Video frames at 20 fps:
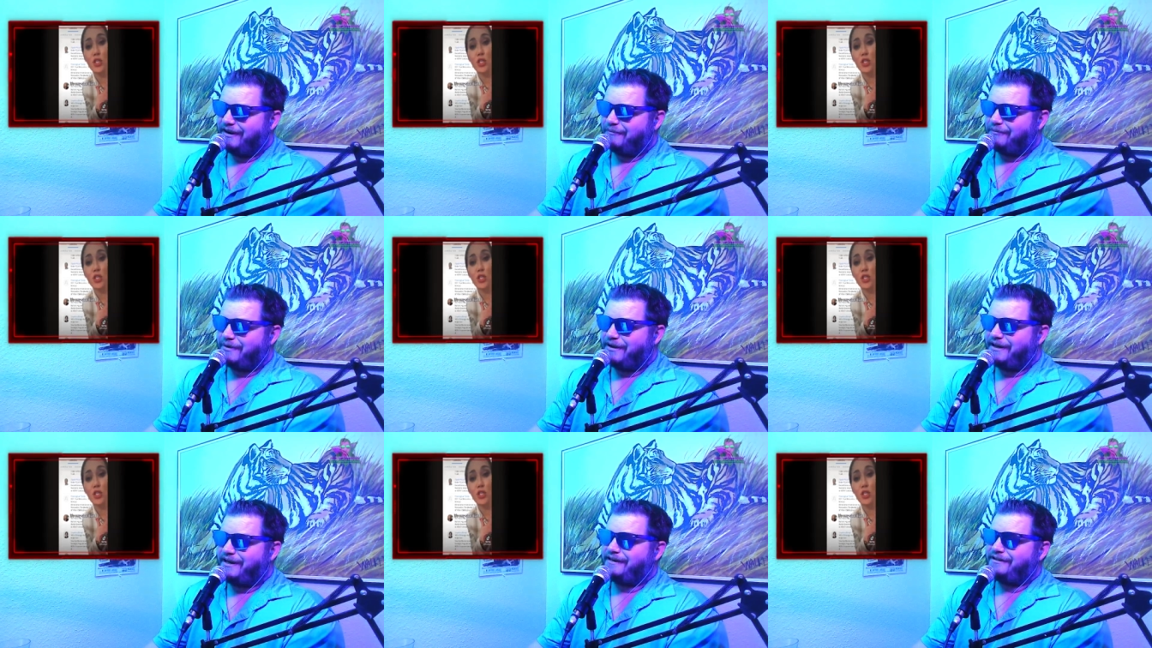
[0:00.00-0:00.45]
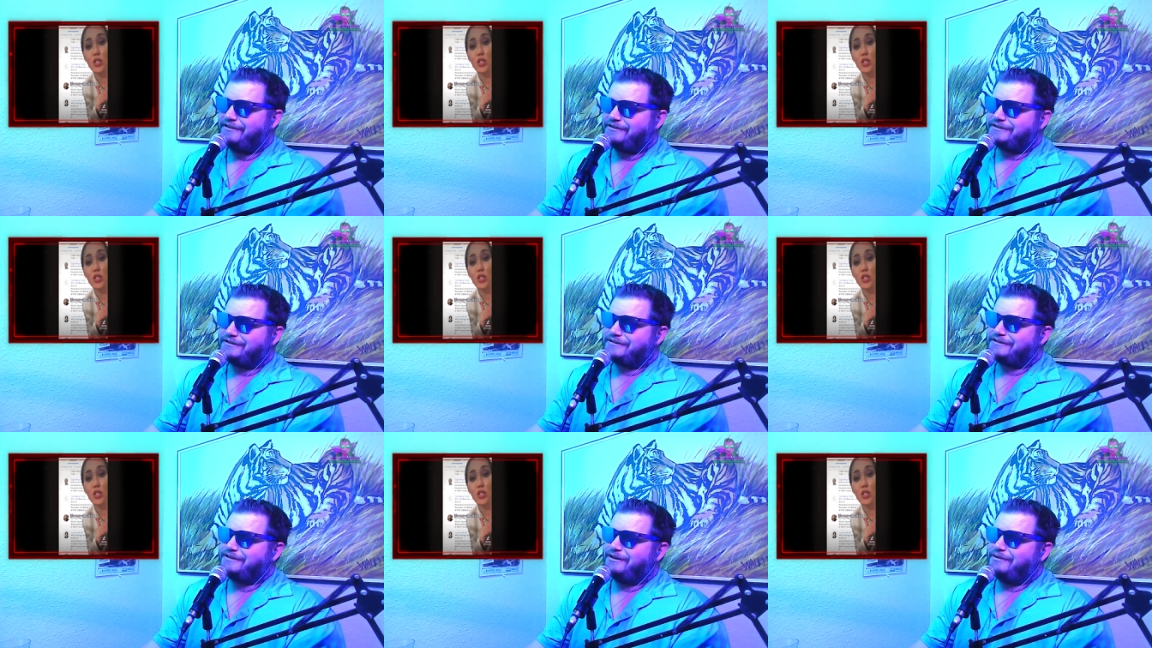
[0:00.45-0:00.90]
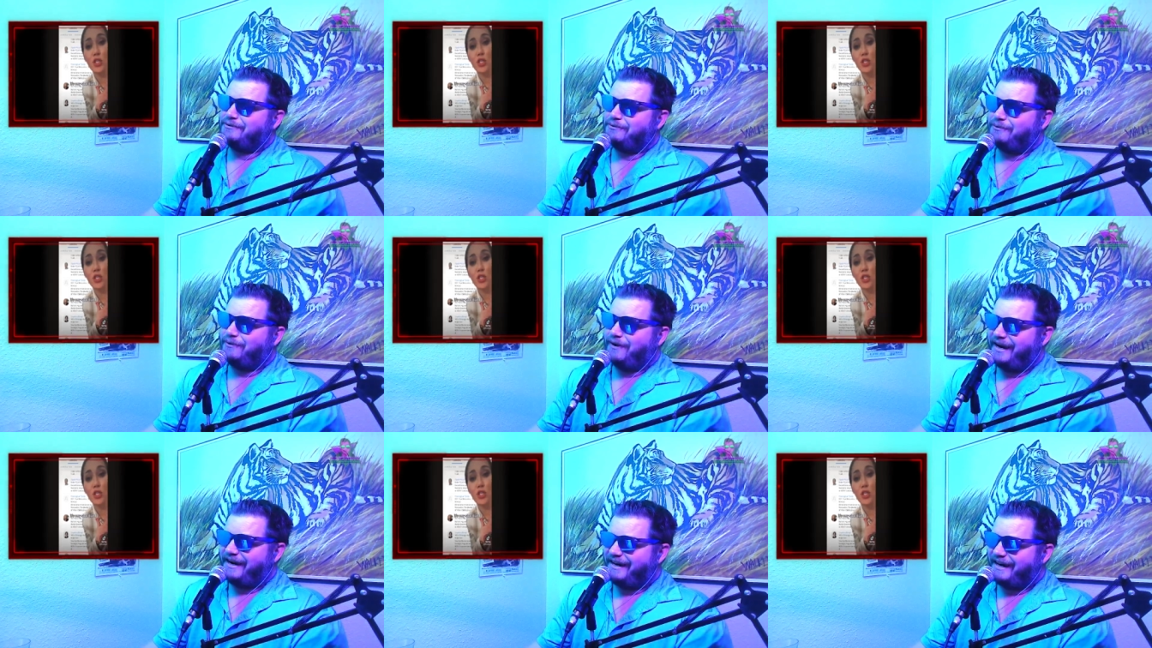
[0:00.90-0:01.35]
But he looks so
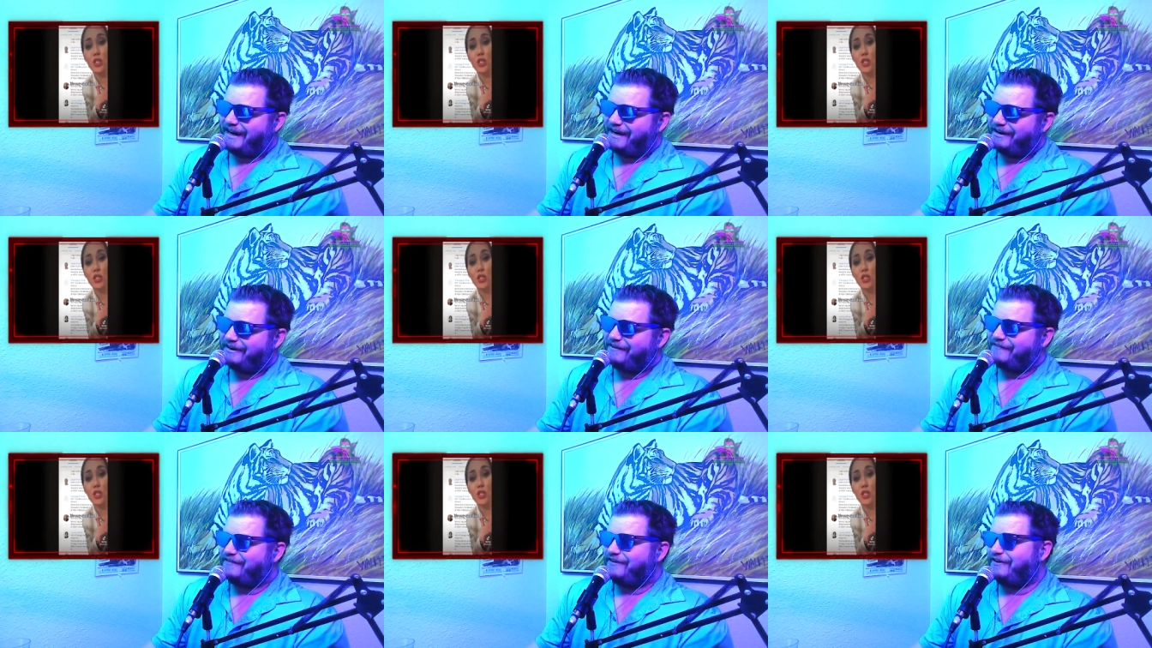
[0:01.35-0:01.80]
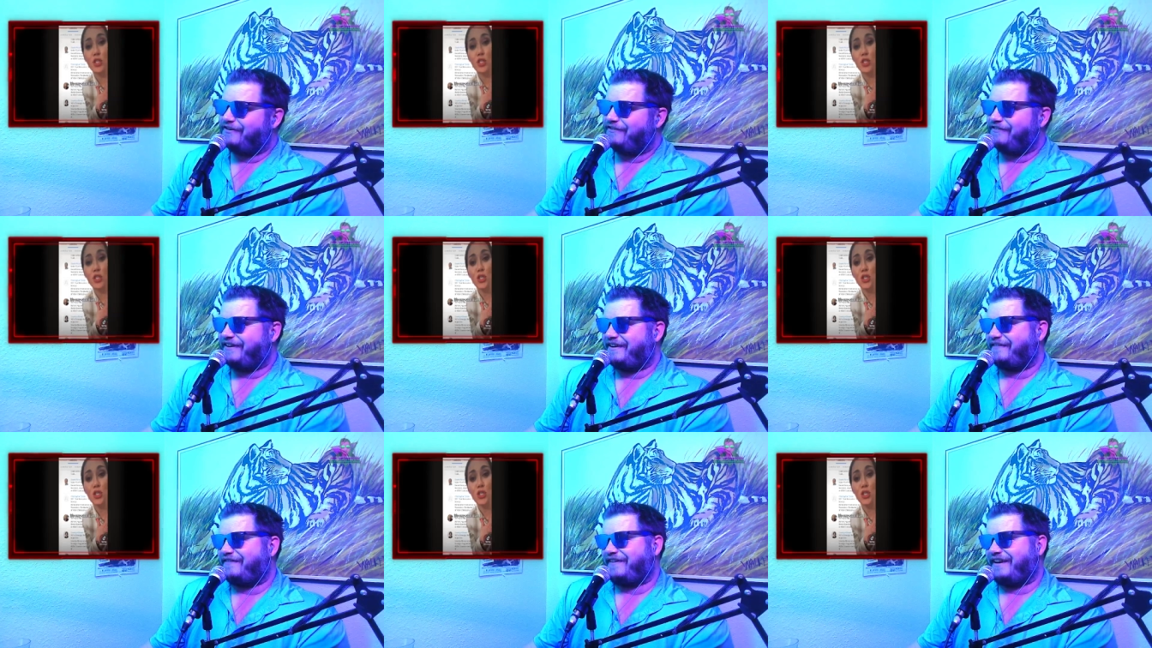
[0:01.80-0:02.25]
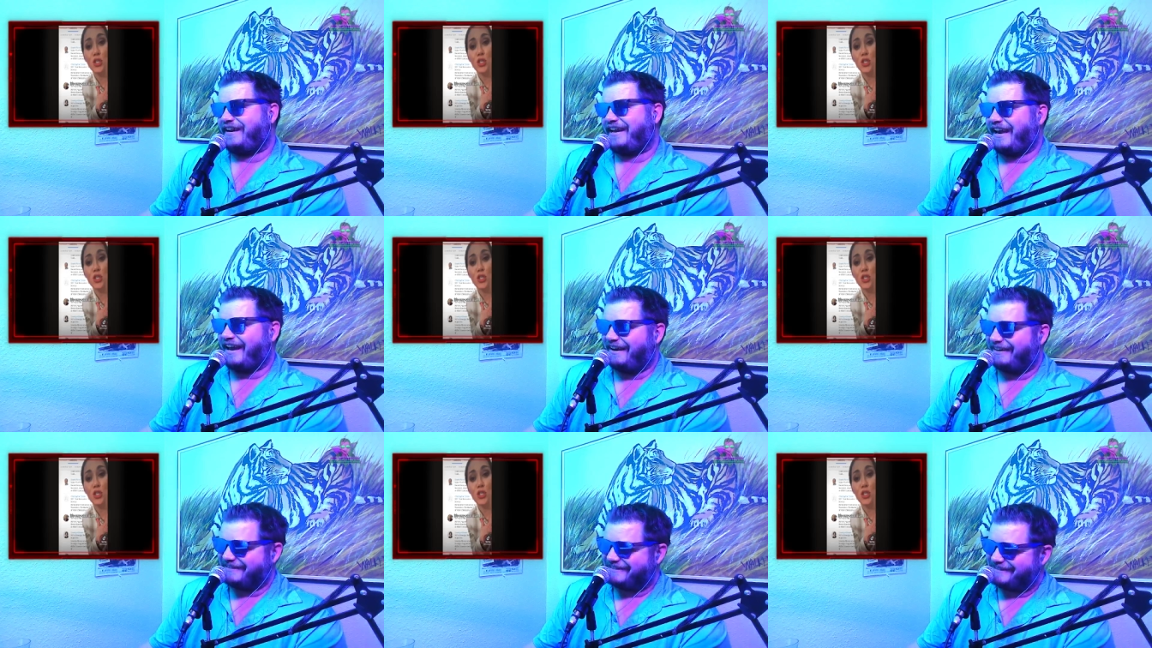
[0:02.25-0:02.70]
white. I don't even know if it even
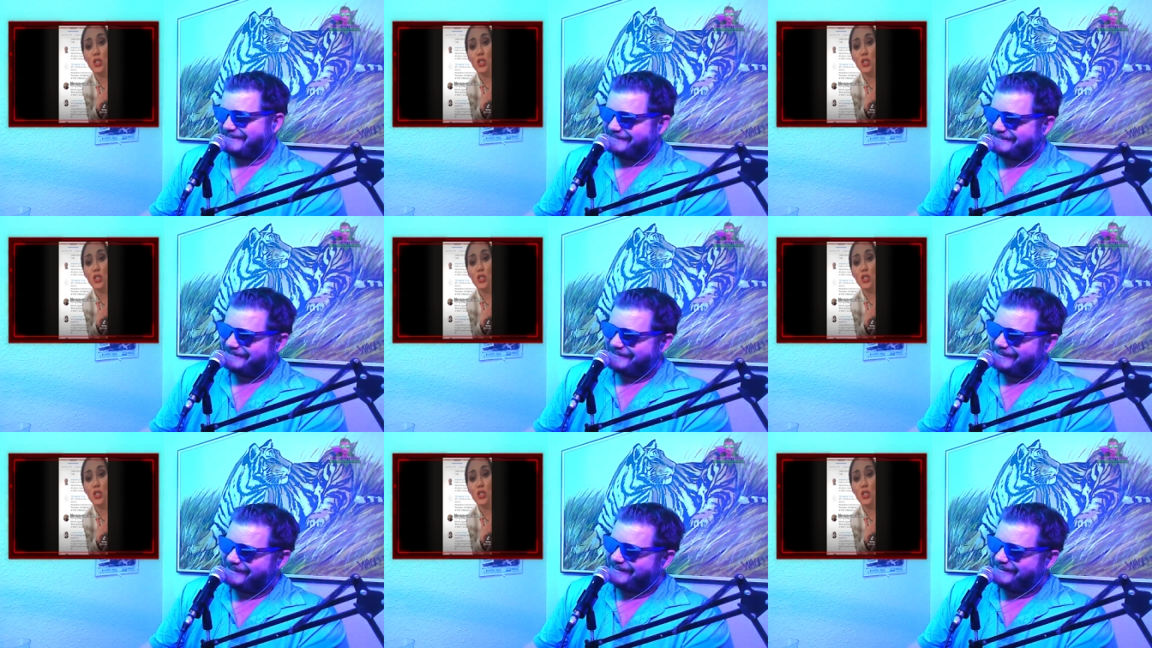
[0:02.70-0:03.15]
counts.